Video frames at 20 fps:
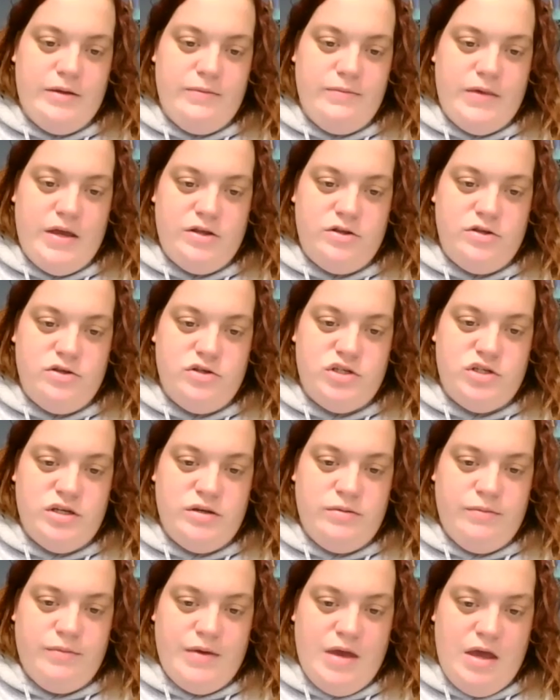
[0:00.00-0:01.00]
I'm
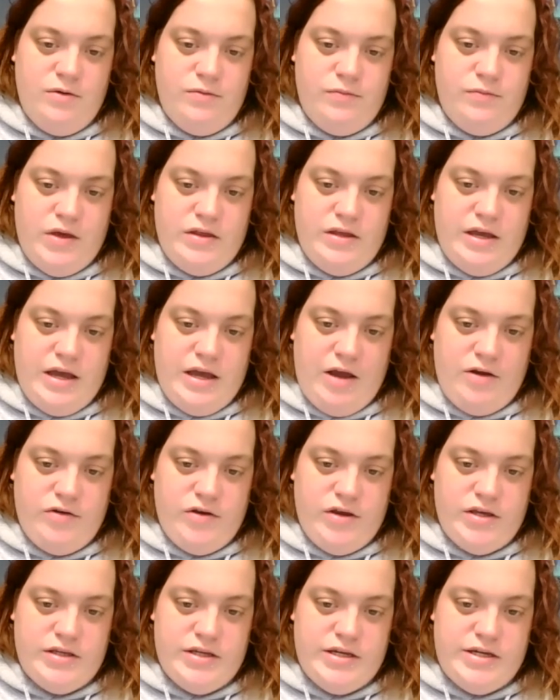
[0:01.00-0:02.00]
managing my own money, I
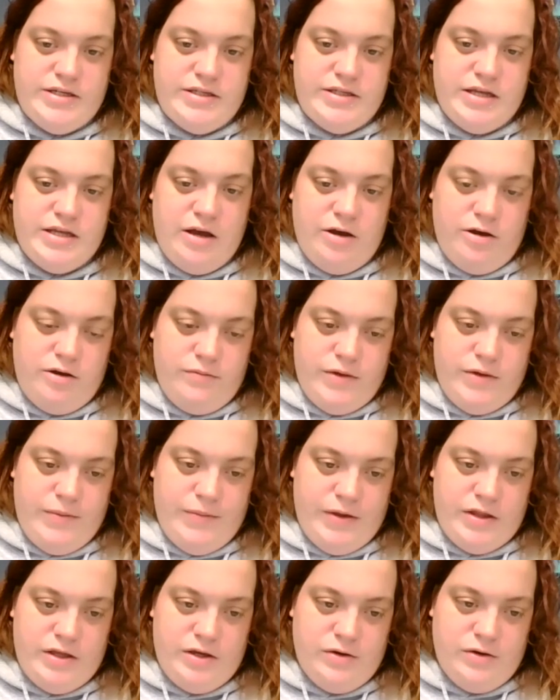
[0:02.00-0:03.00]
realize that all my
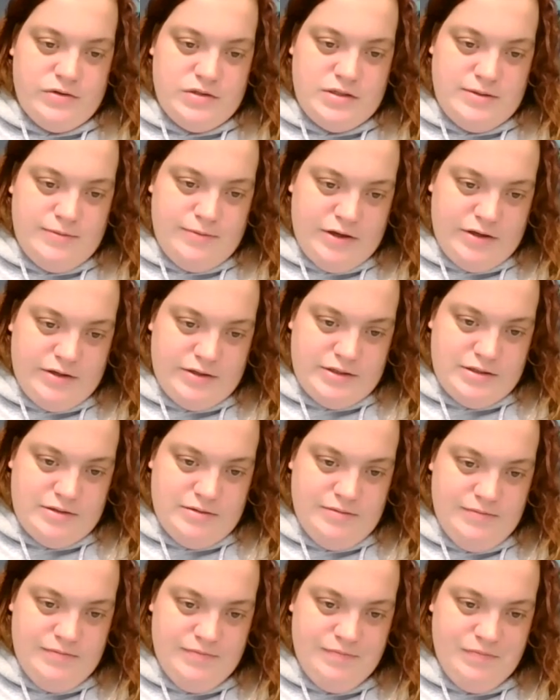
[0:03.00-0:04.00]
money goes to bills.
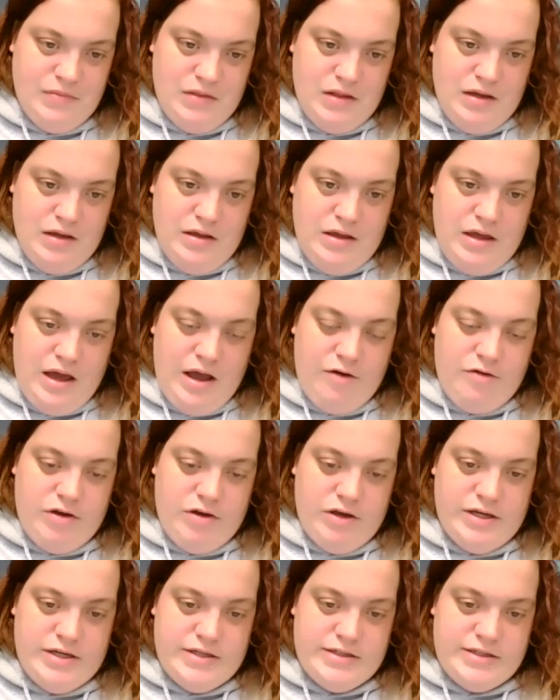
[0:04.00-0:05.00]
I
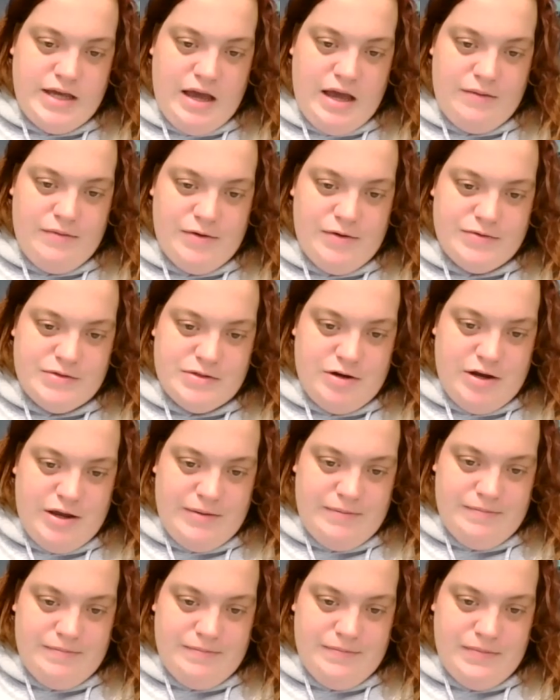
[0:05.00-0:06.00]
realized Gabby was right.